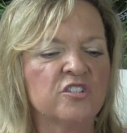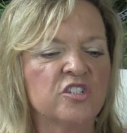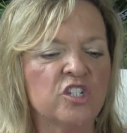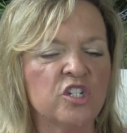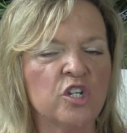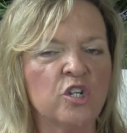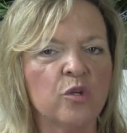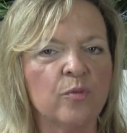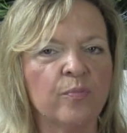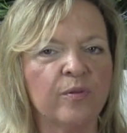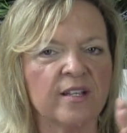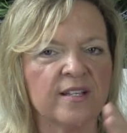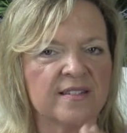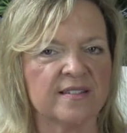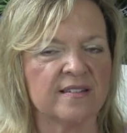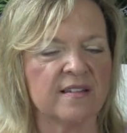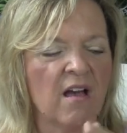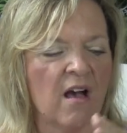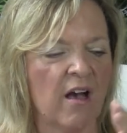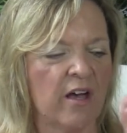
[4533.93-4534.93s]
do
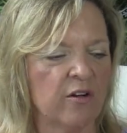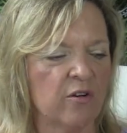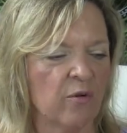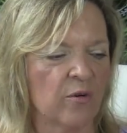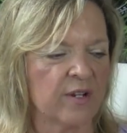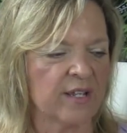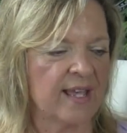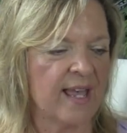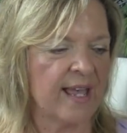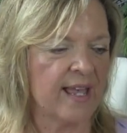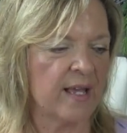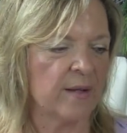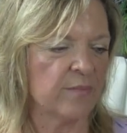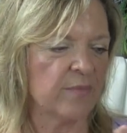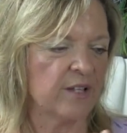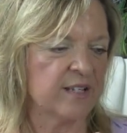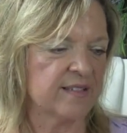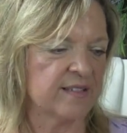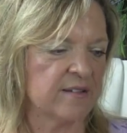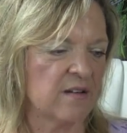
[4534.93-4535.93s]
plus not or can
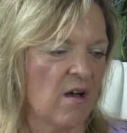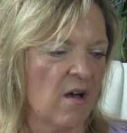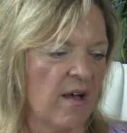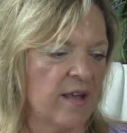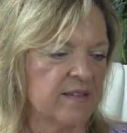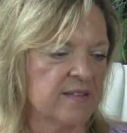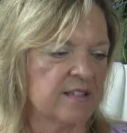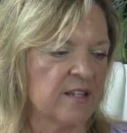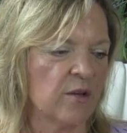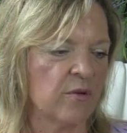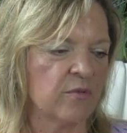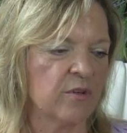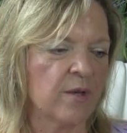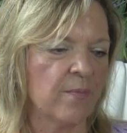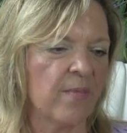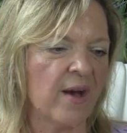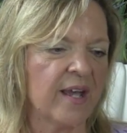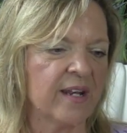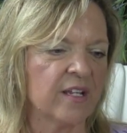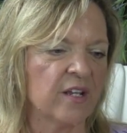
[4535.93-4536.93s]
plus not, so
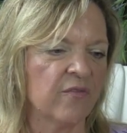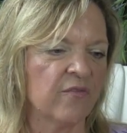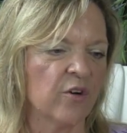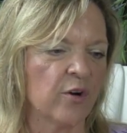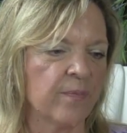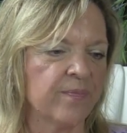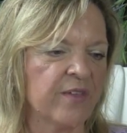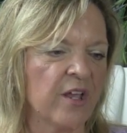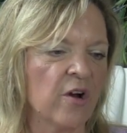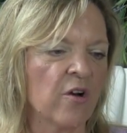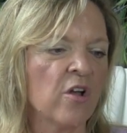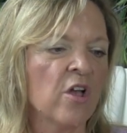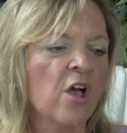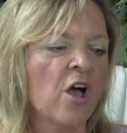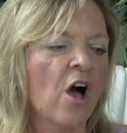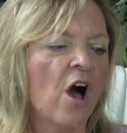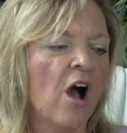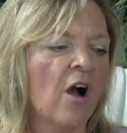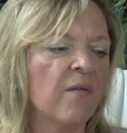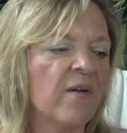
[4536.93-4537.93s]
combining a verb there.
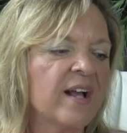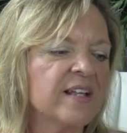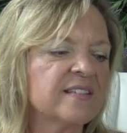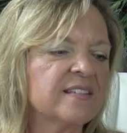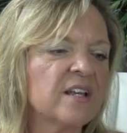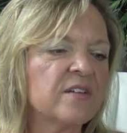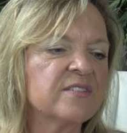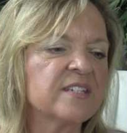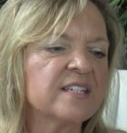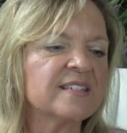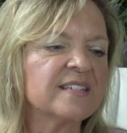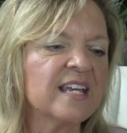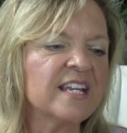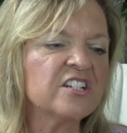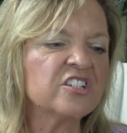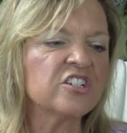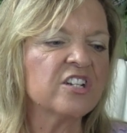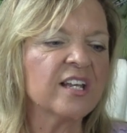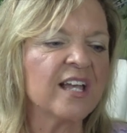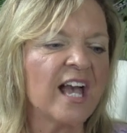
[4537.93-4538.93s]
All right, so to
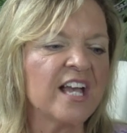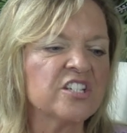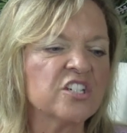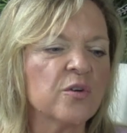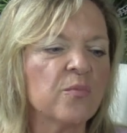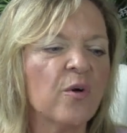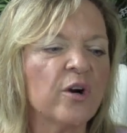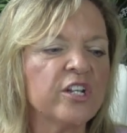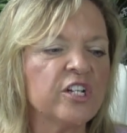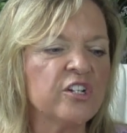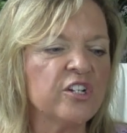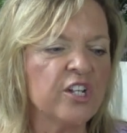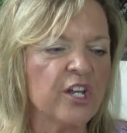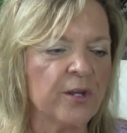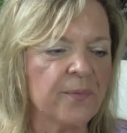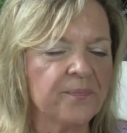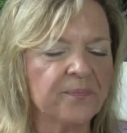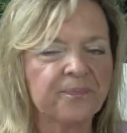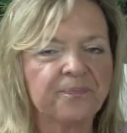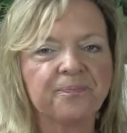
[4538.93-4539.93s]
teach negation, what
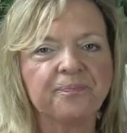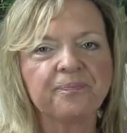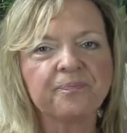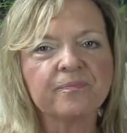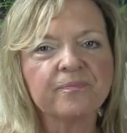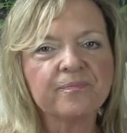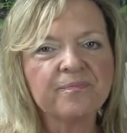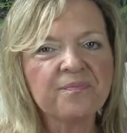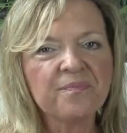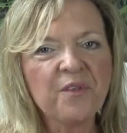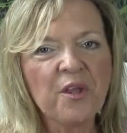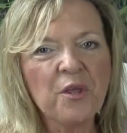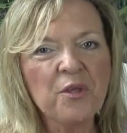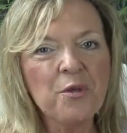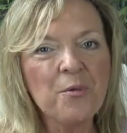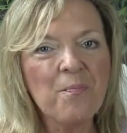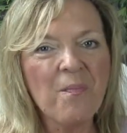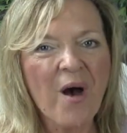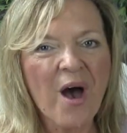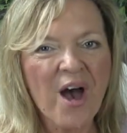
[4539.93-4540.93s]
do?
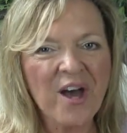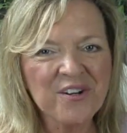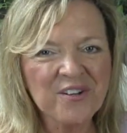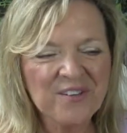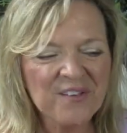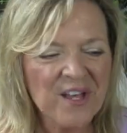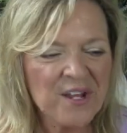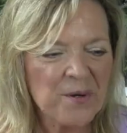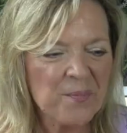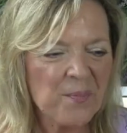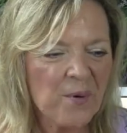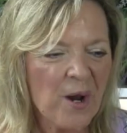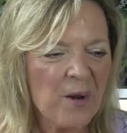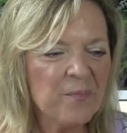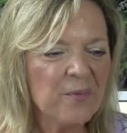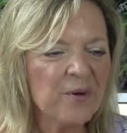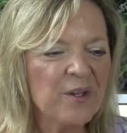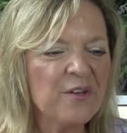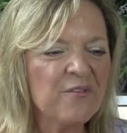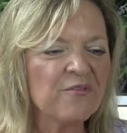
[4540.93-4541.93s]
You model an
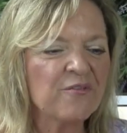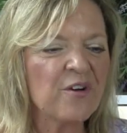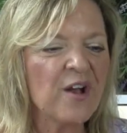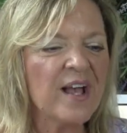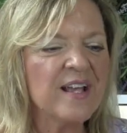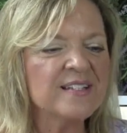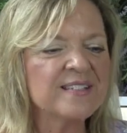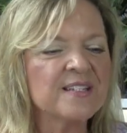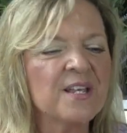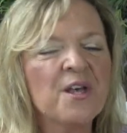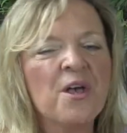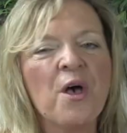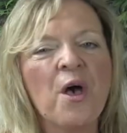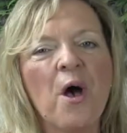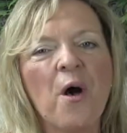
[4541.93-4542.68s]
appropriate phrase